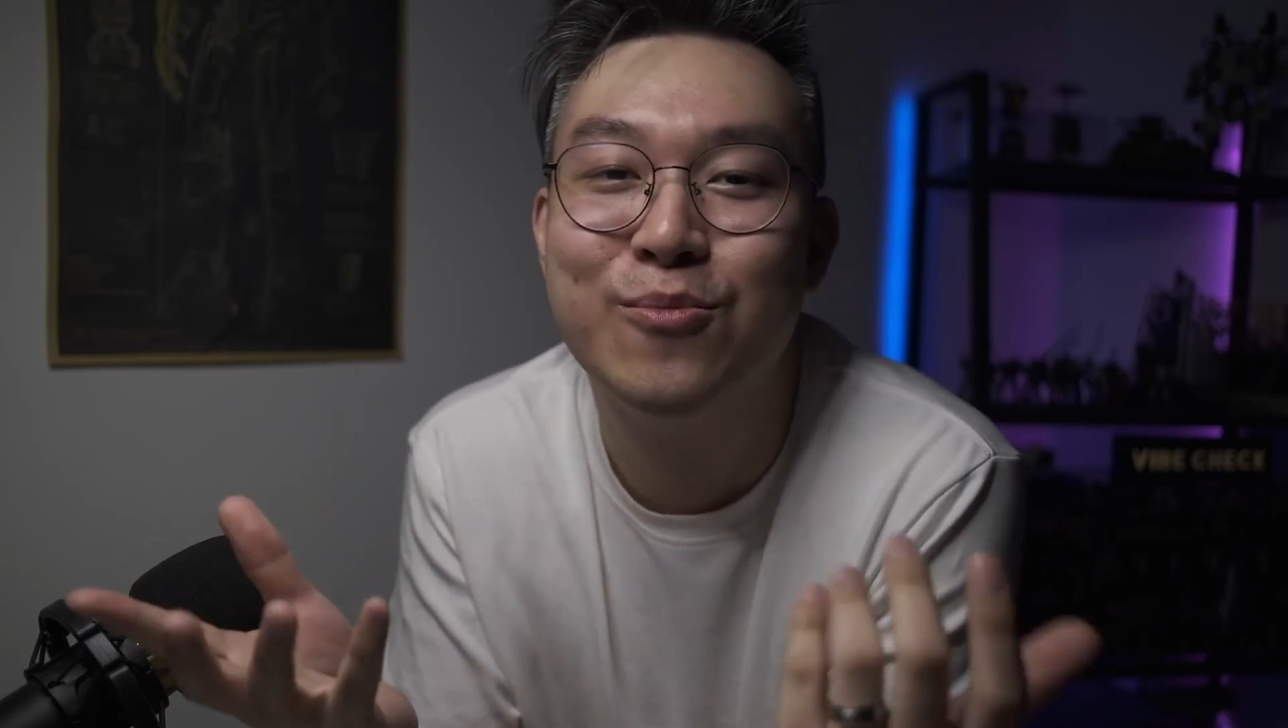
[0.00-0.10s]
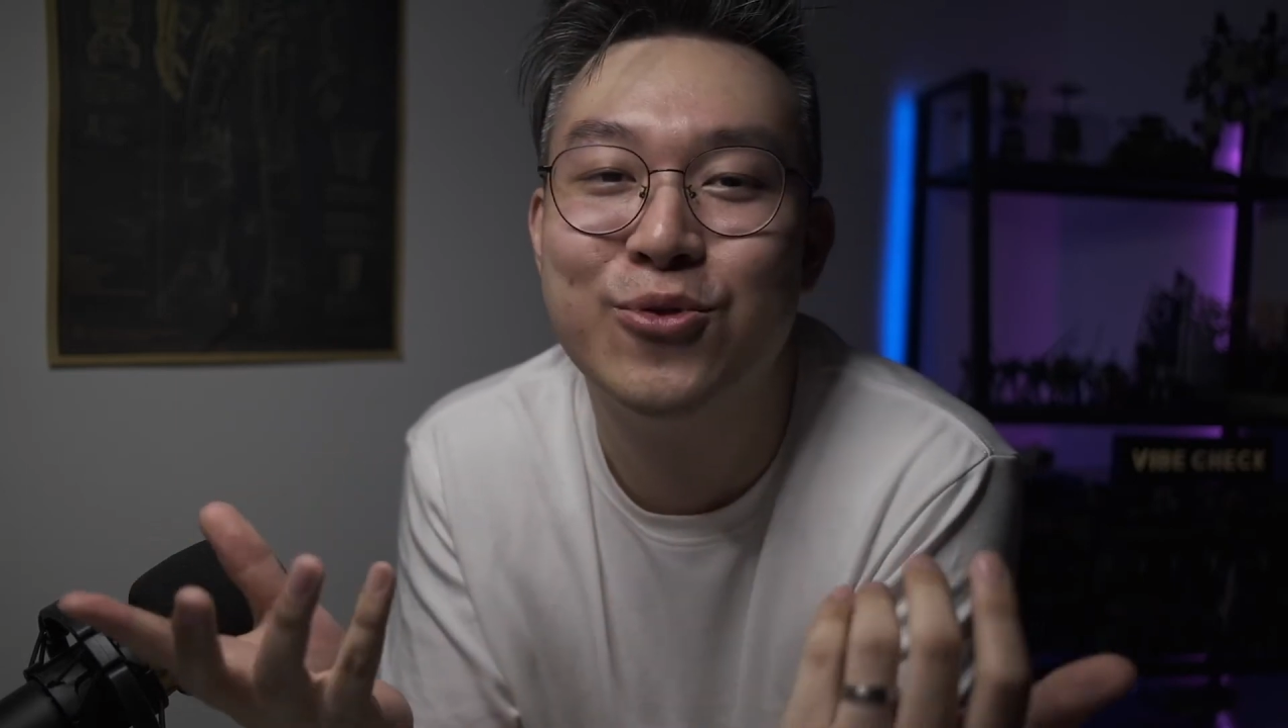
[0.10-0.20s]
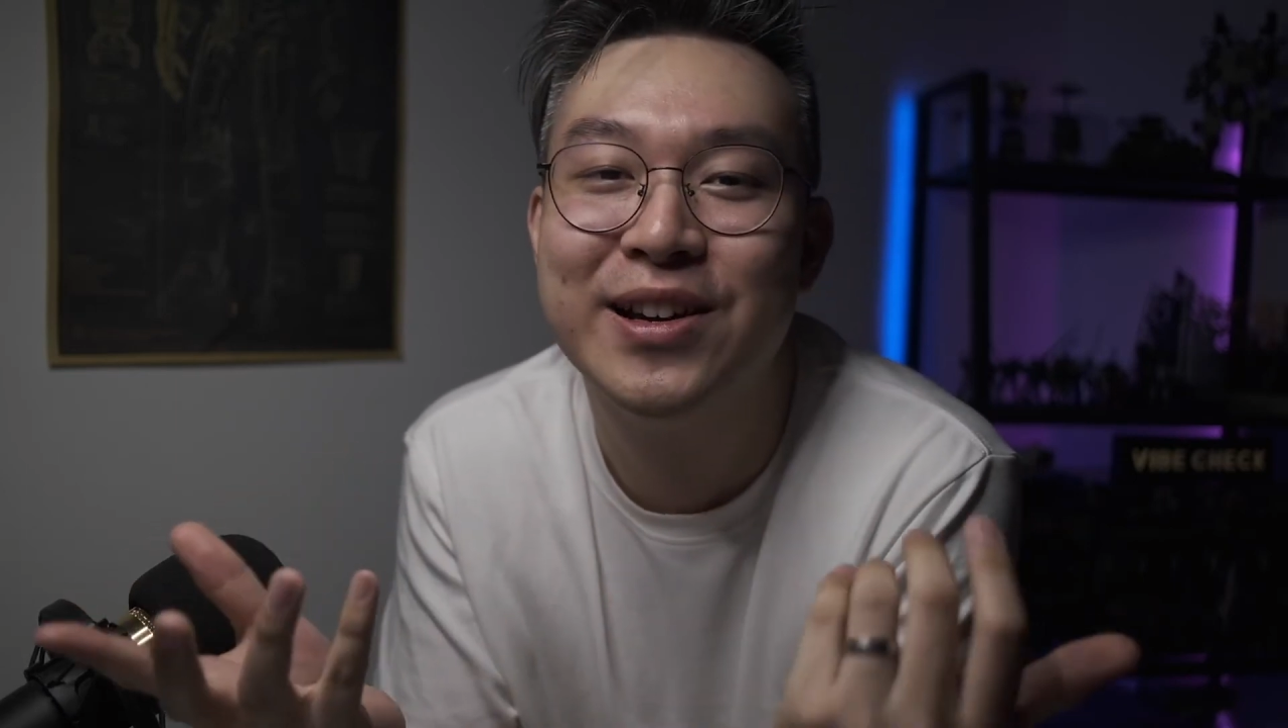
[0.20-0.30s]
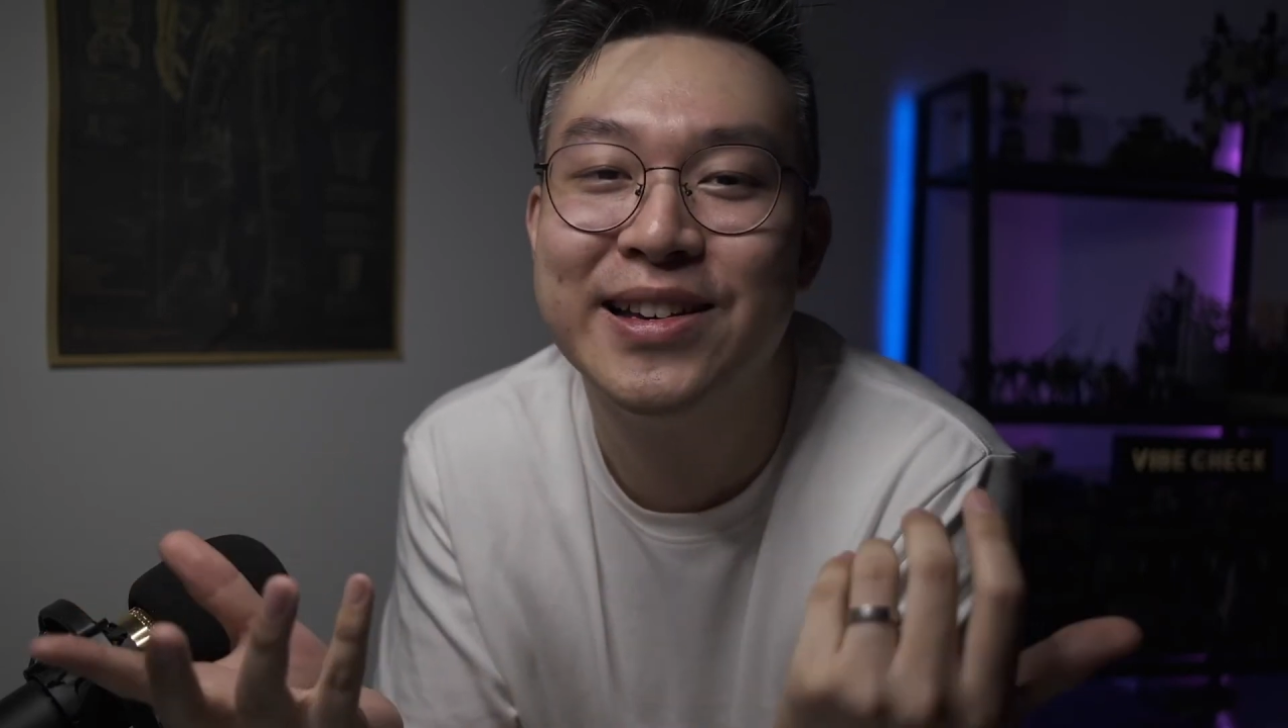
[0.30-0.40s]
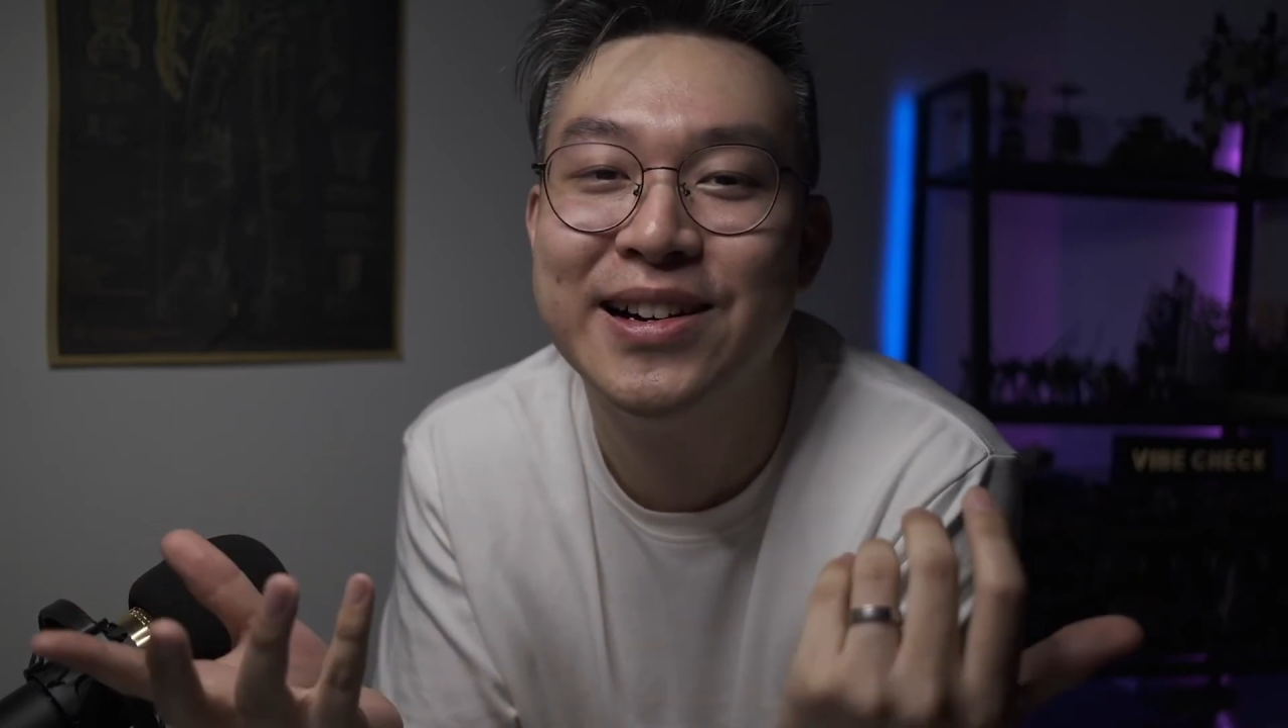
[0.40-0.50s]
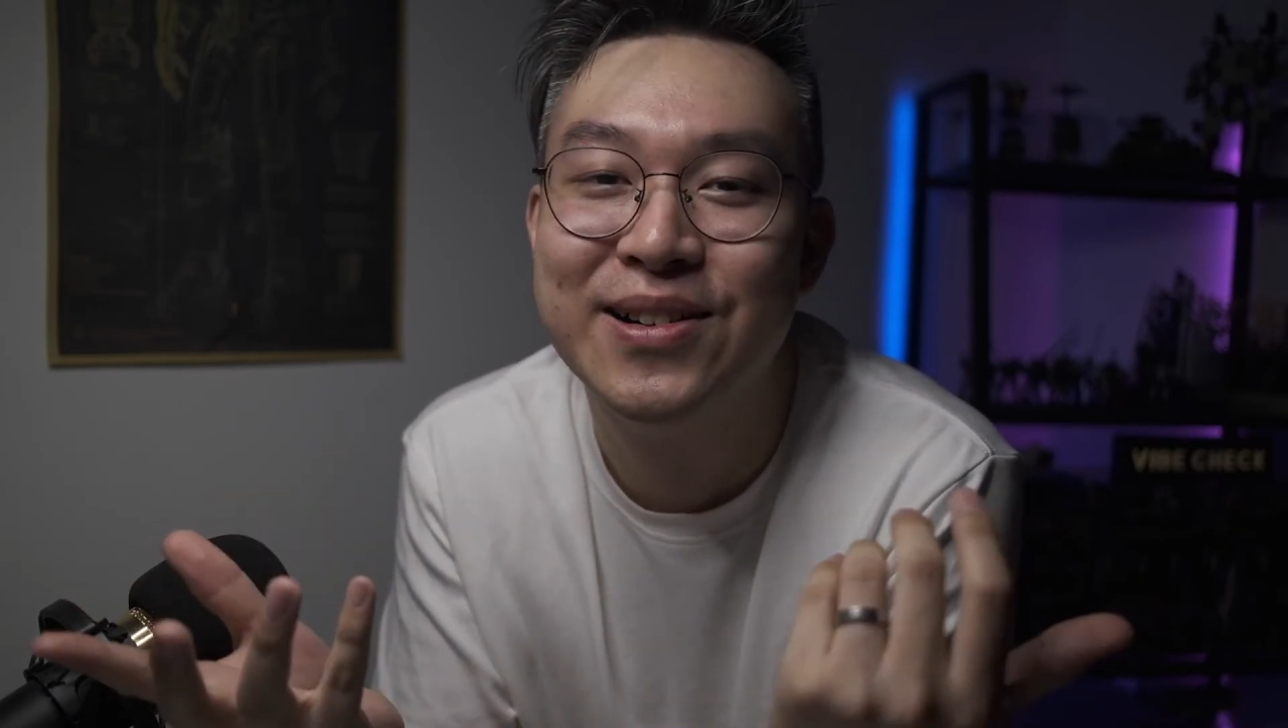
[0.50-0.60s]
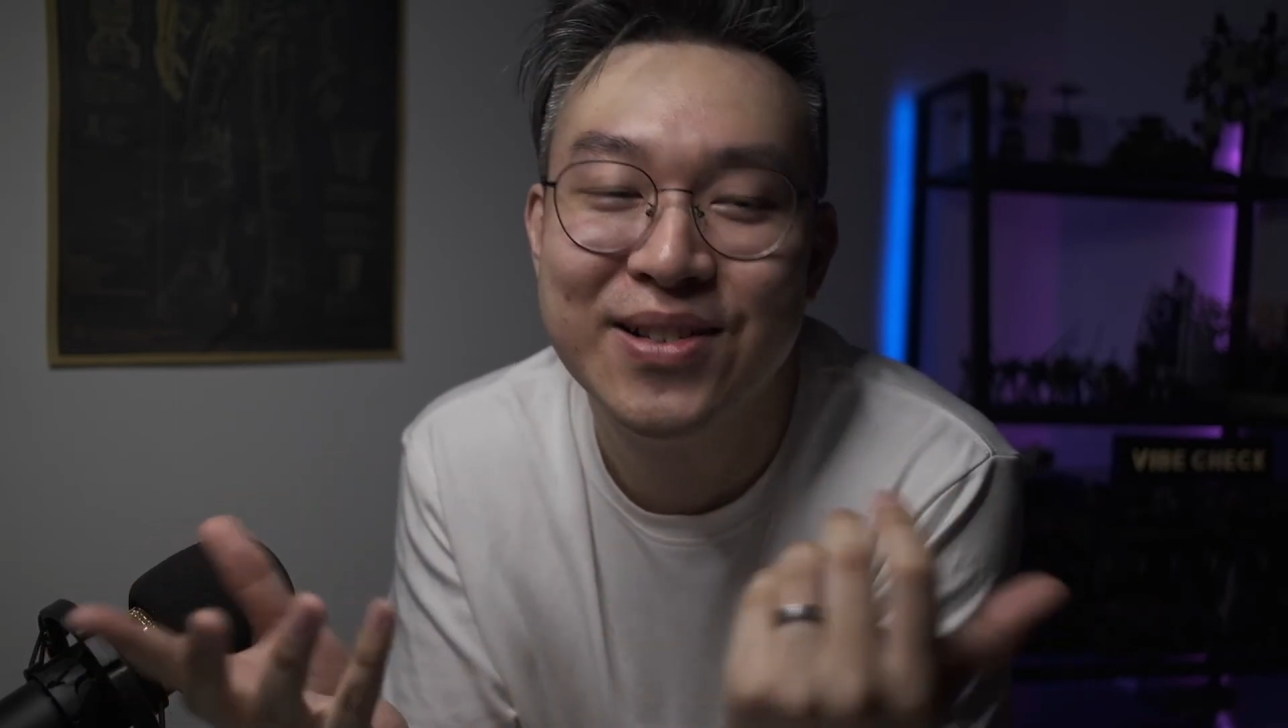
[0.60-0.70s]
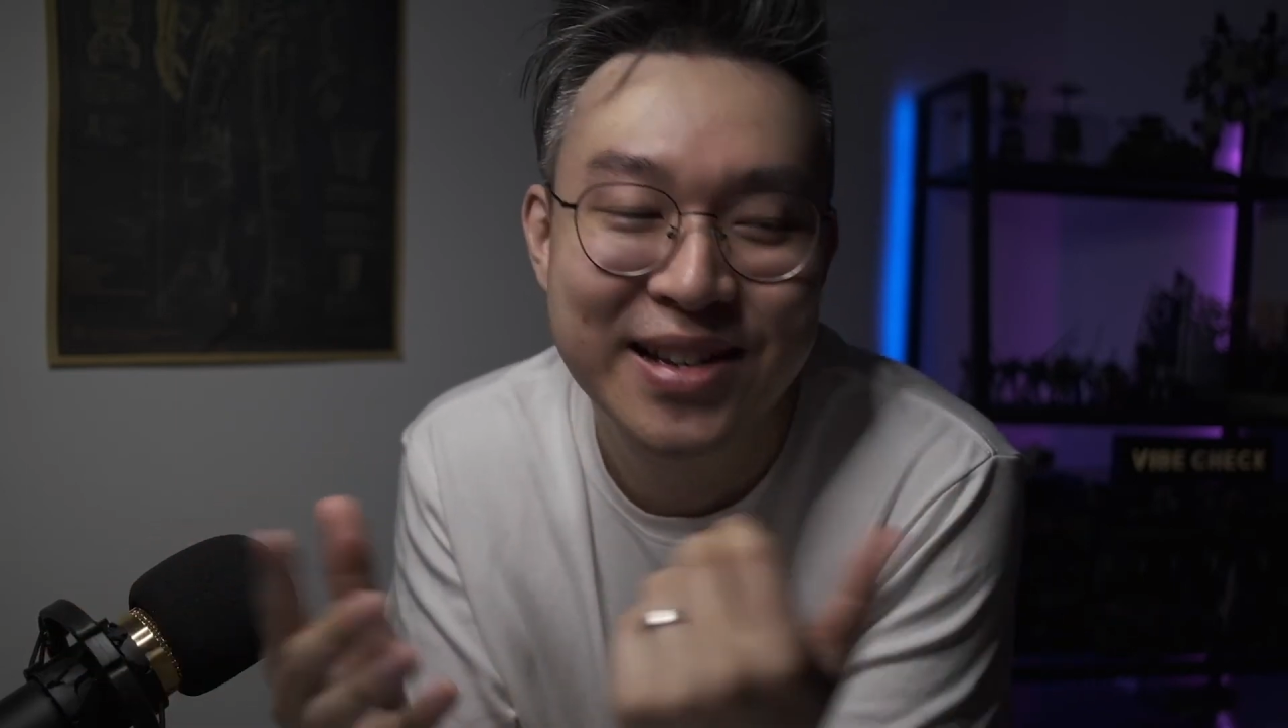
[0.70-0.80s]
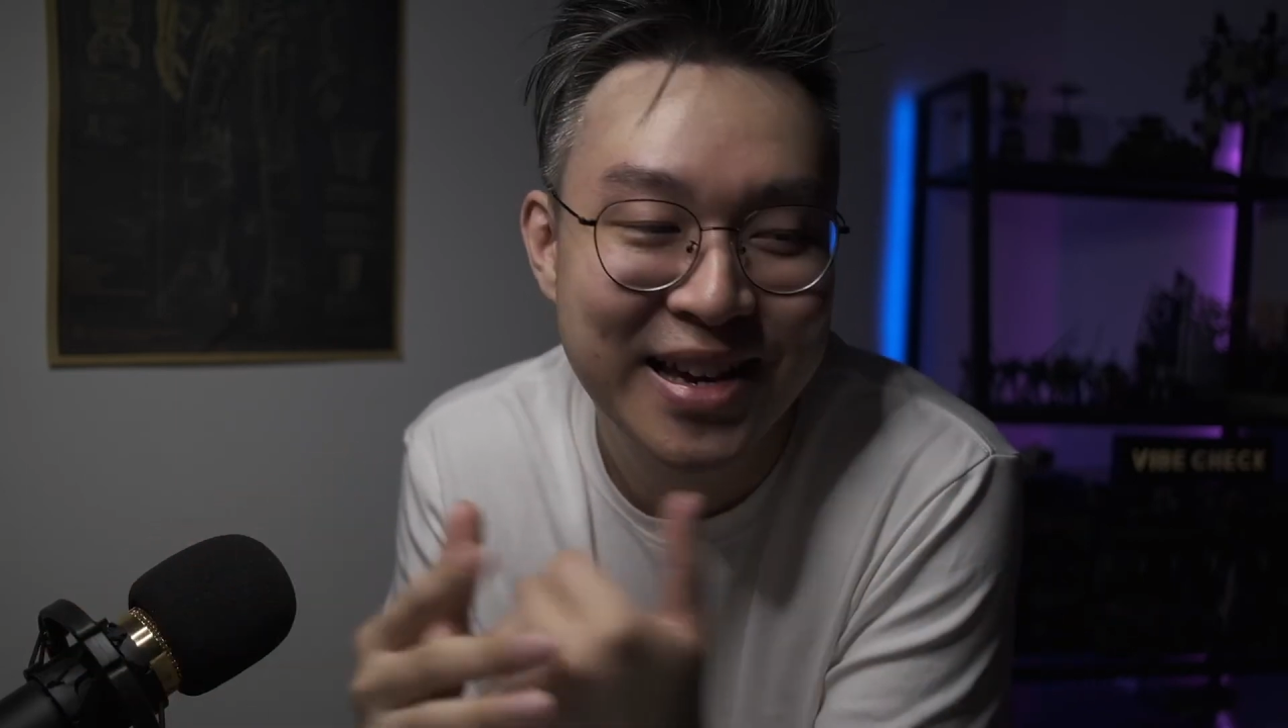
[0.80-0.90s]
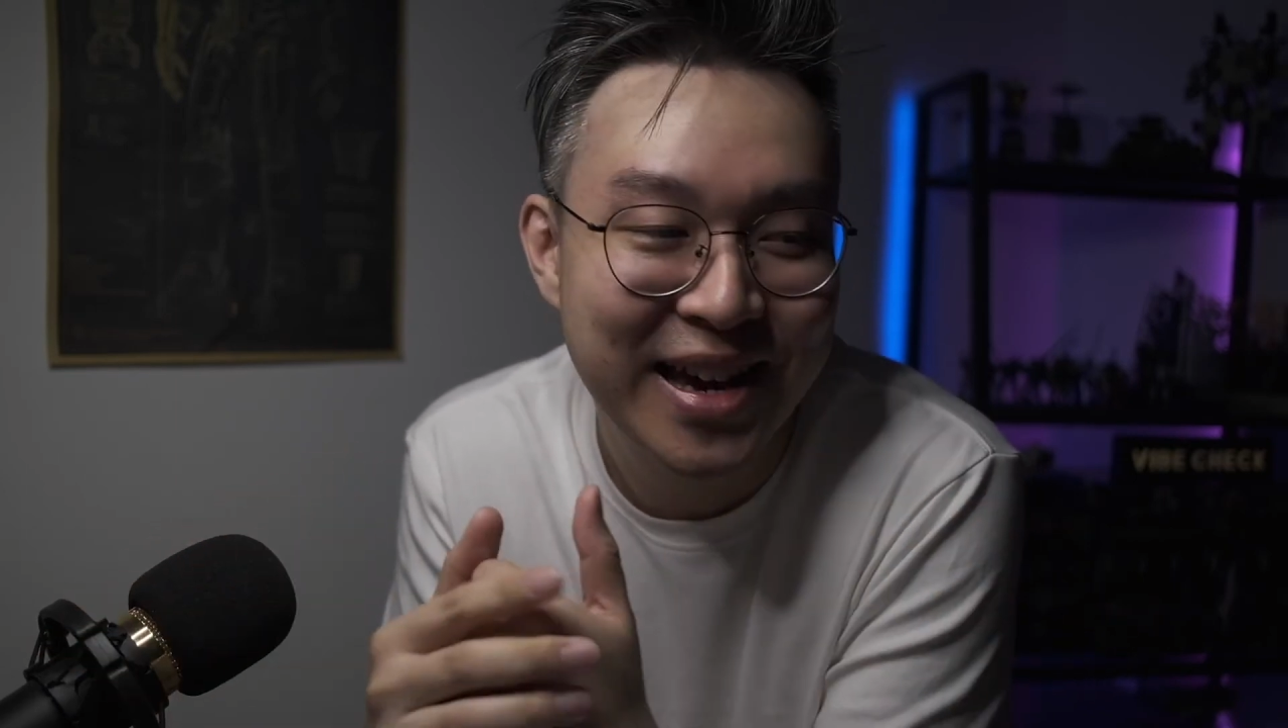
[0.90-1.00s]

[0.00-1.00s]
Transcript: a brother out